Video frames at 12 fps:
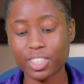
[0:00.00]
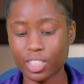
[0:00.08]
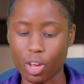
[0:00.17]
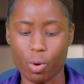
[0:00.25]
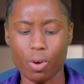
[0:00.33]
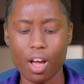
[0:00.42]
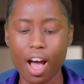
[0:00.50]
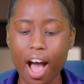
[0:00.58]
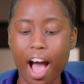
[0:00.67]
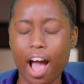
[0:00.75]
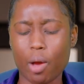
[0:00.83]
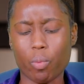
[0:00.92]
So
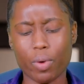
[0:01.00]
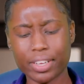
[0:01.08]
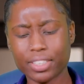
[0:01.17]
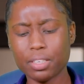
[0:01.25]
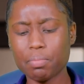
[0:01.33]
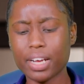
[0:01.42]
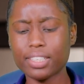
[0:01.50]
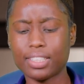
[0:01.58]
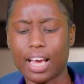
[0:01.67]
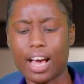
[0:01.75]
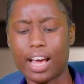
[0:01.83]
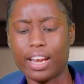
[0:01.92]
I went to my
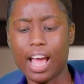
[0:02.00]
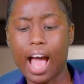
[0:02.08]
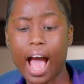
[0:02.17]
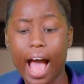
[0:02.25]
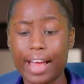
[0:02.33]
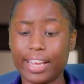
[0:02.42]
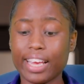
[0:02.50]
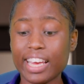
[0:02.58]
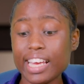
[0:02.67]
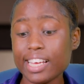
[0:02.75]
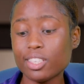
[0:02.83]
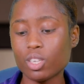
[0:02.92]
dad and
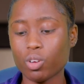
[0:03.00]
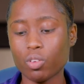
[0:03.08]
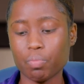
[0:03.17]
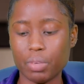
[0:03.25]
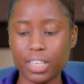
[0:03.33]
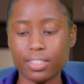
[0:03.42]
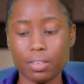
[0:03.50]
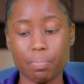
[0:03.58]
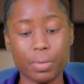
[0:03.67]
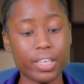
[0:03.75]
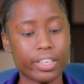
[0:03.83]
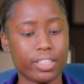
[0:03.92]
he told me to
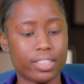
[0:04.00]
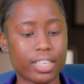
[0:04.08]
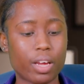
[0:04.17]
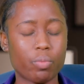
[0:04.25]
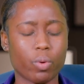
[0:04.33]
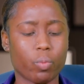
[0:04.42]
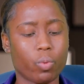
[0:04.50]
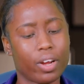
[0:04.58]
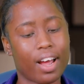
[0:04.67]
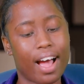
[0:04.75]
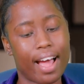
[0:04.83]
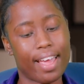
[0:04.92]
be content with
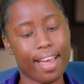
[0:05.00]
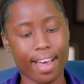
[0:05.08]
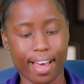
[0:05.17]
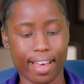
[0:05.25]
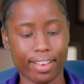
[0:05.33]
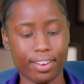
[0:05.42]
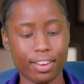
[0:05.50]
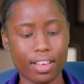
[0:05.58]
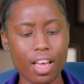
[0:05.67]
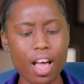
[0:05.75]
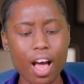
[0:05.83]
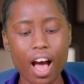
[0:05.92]
what I
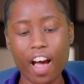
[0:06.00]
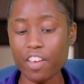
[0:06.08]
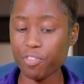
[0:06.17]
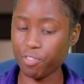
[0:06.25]
had.